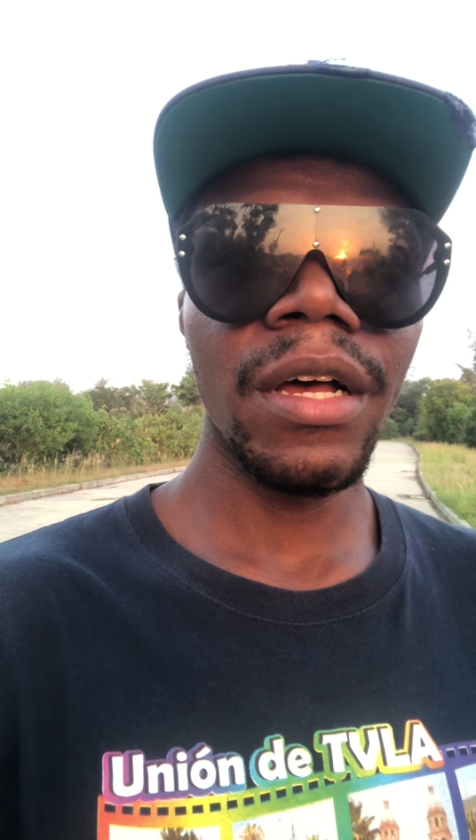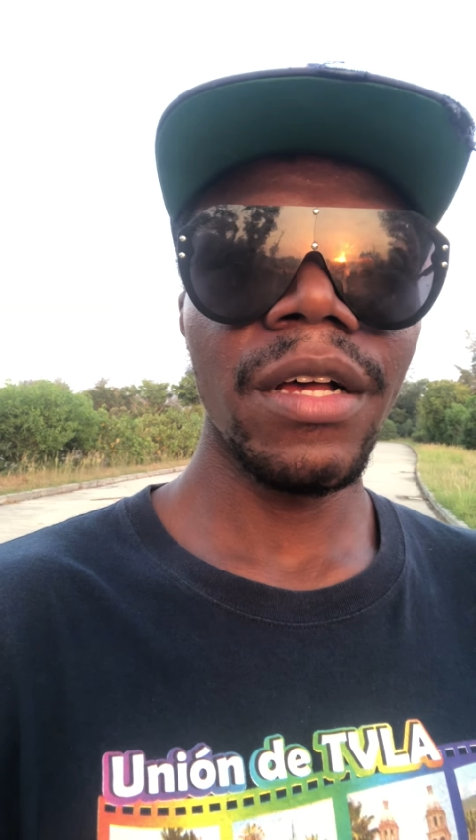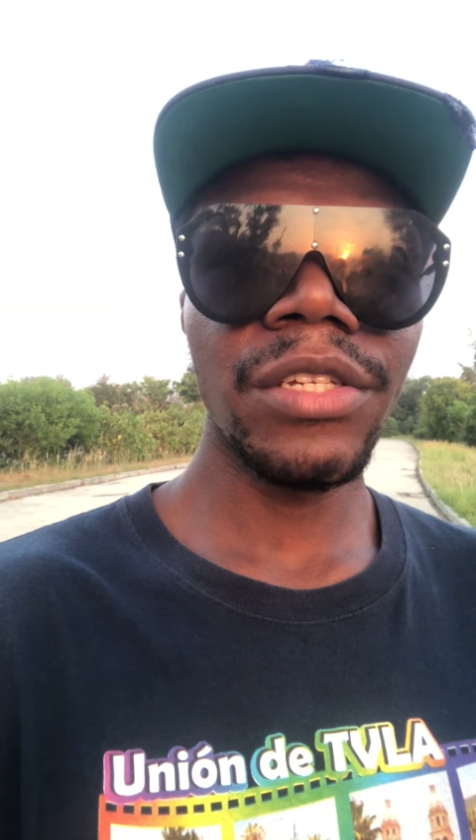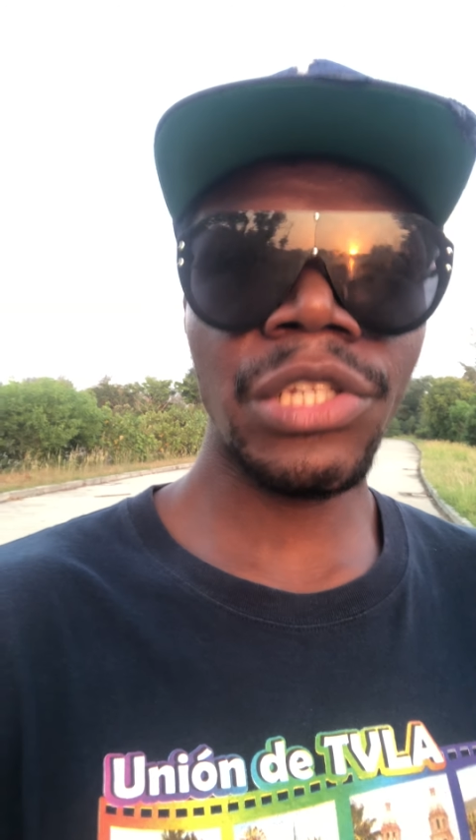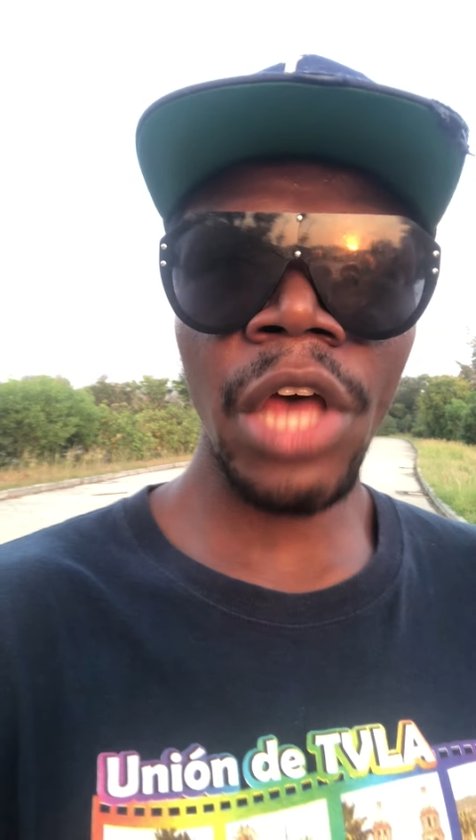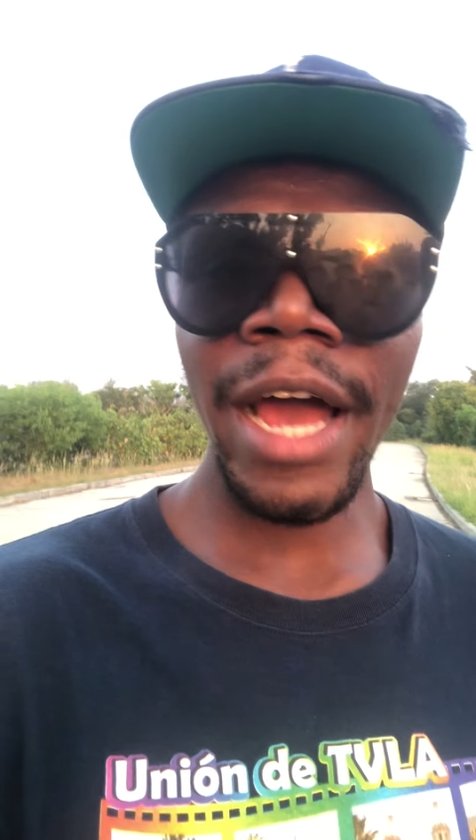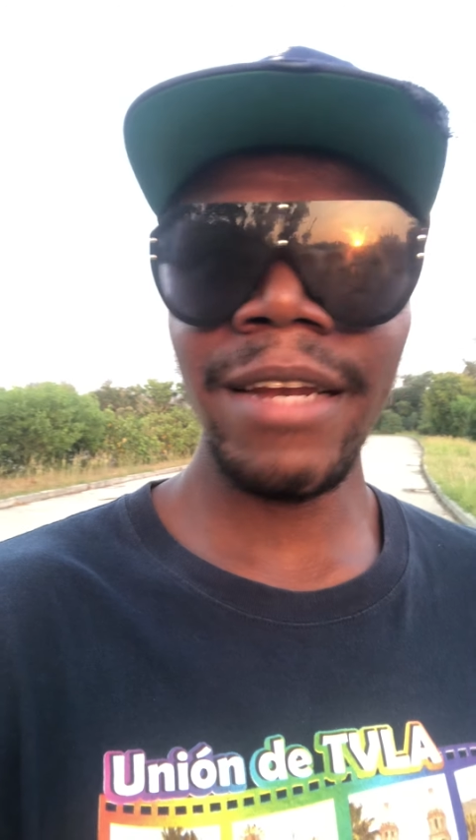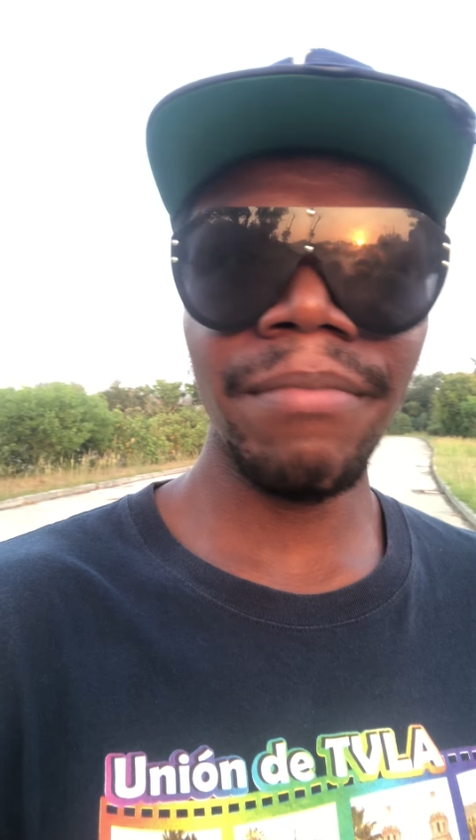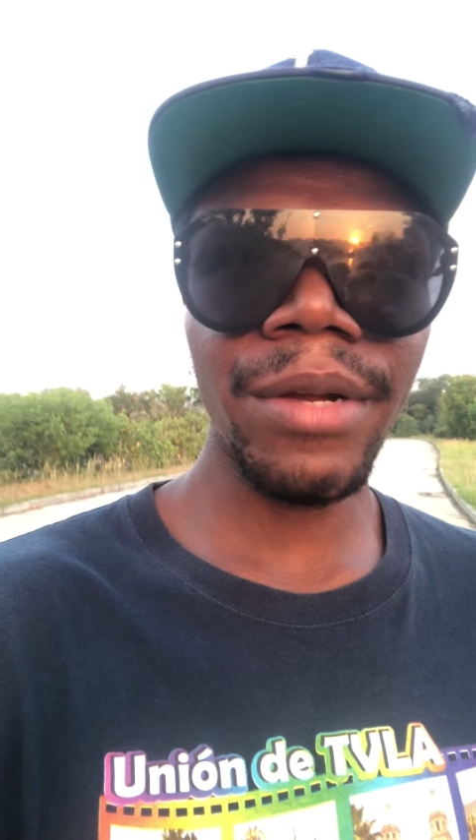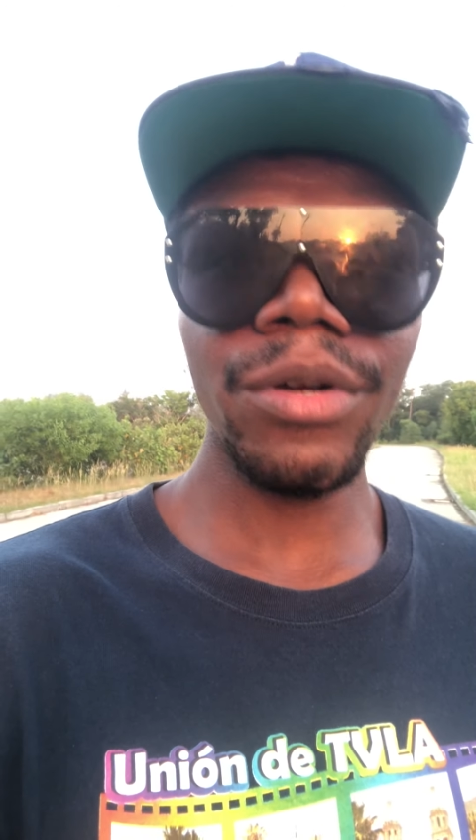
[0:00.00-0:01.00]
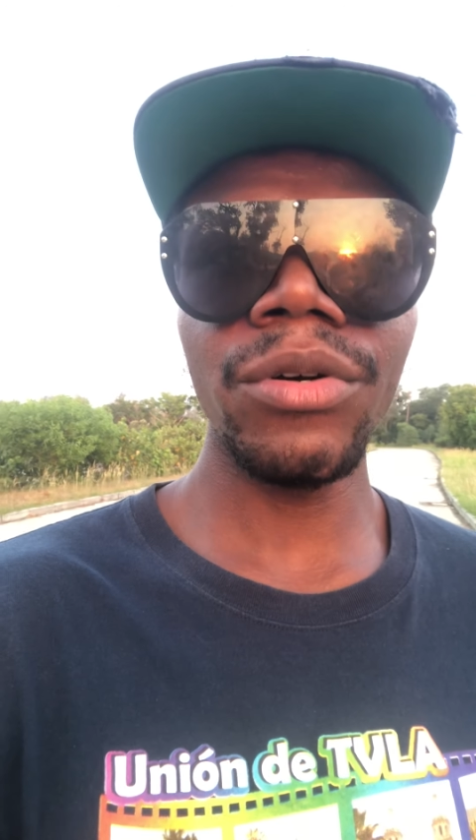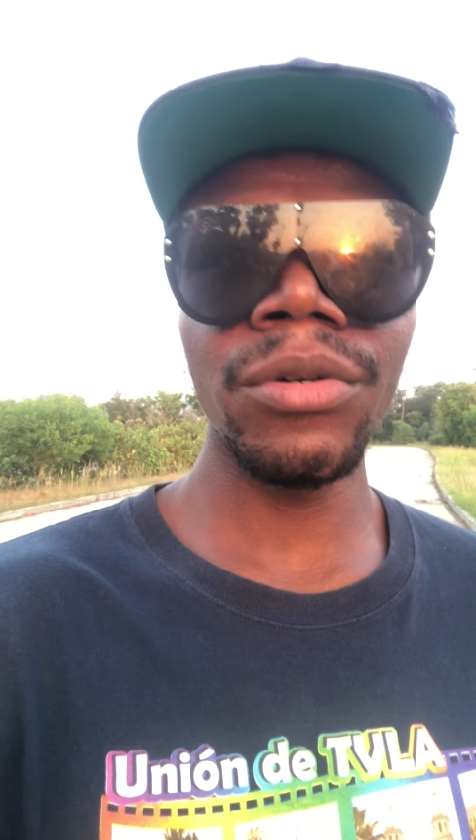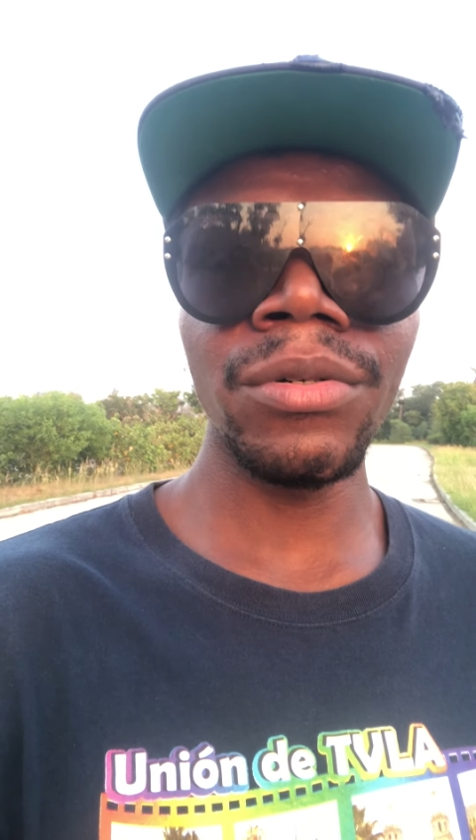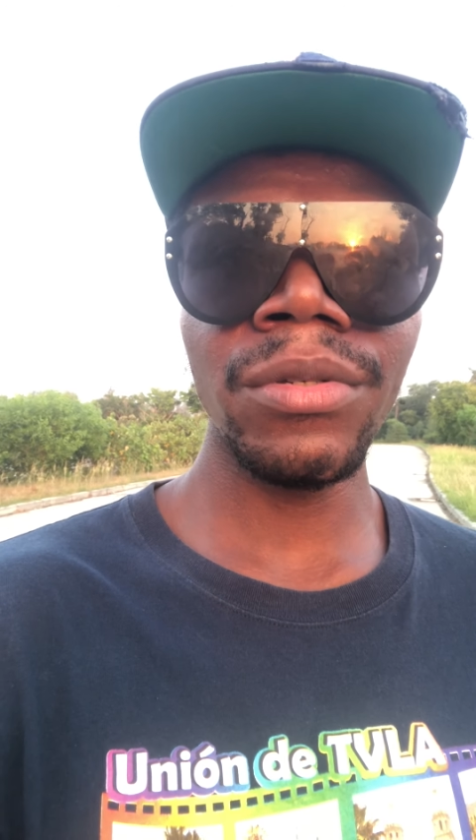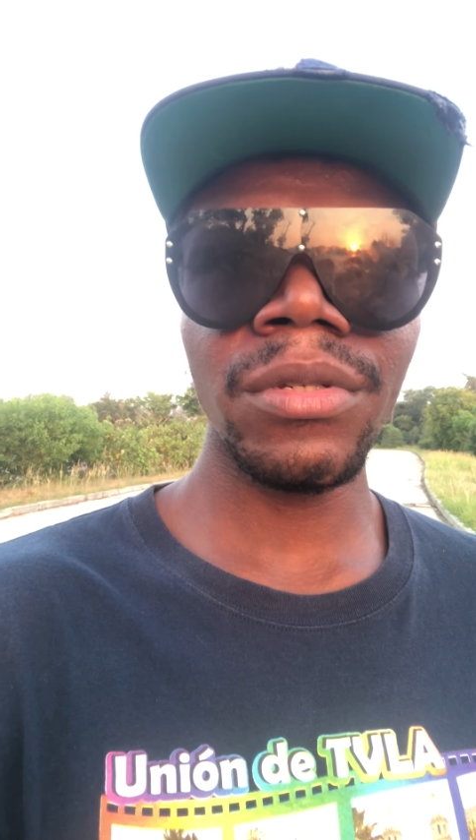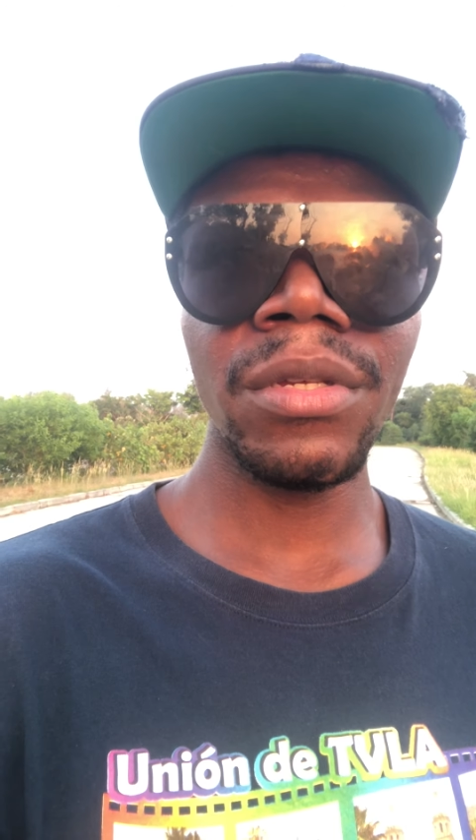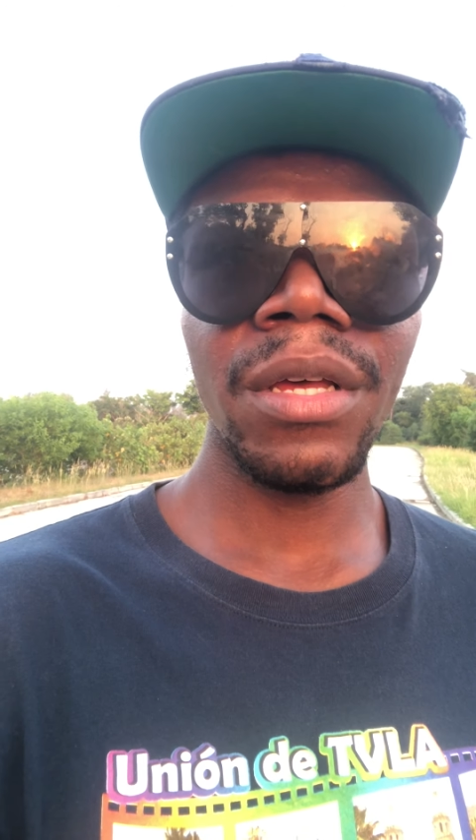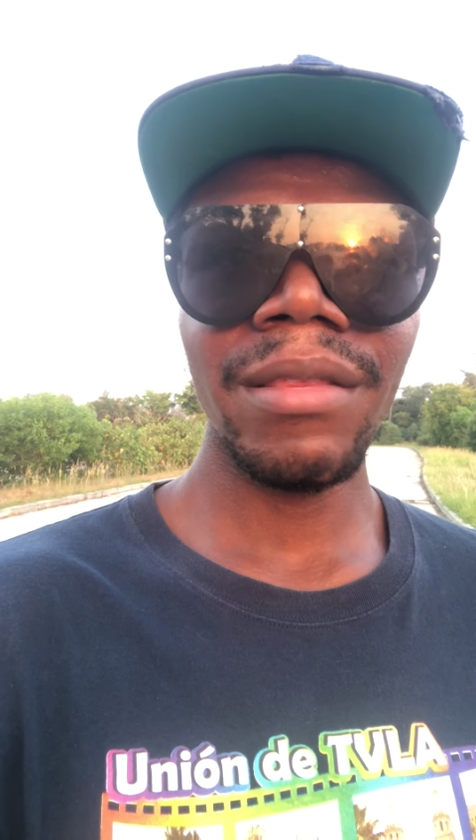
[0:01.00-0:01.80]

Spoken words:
certain miracles